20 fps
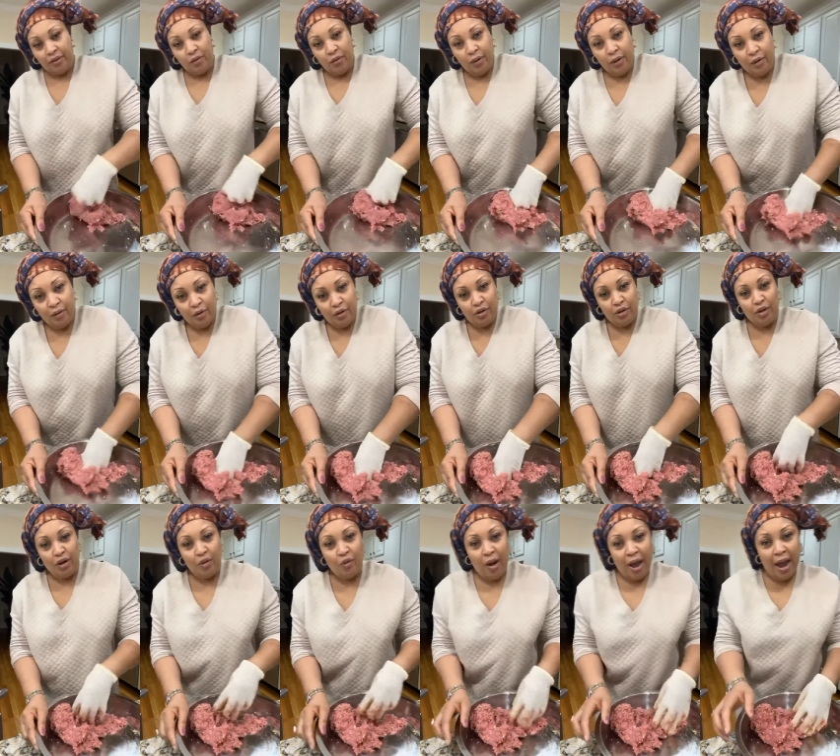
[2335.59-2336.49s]
You want to go
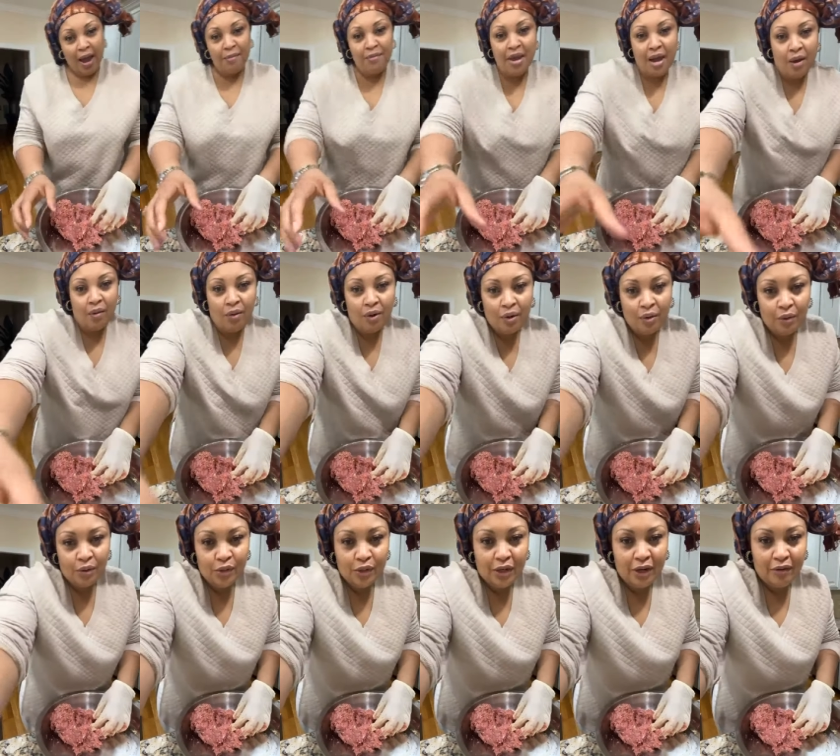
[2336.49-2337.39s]
to the Y, me, I want
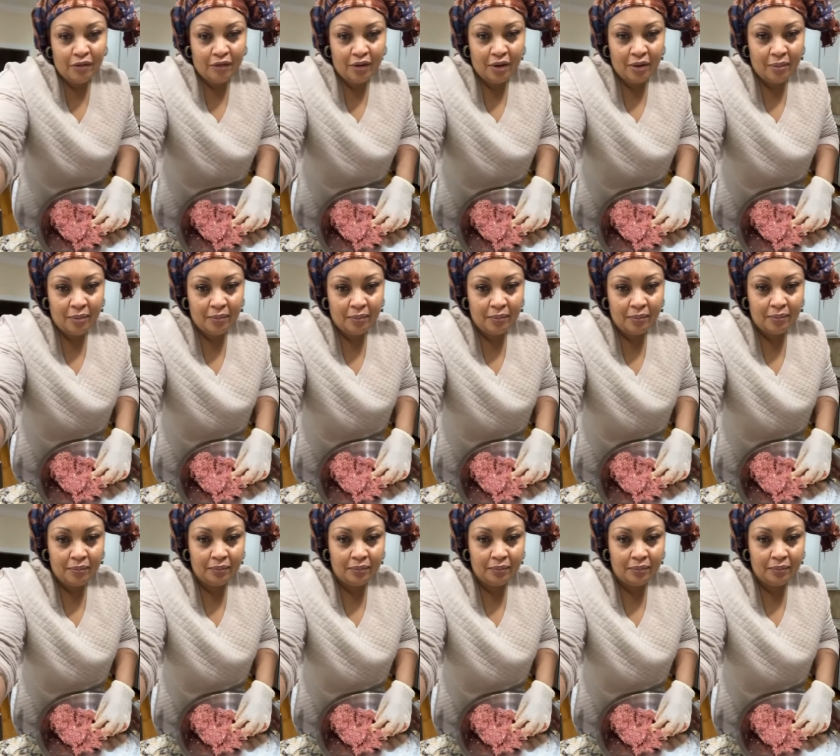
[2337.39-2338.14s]
to go to the V.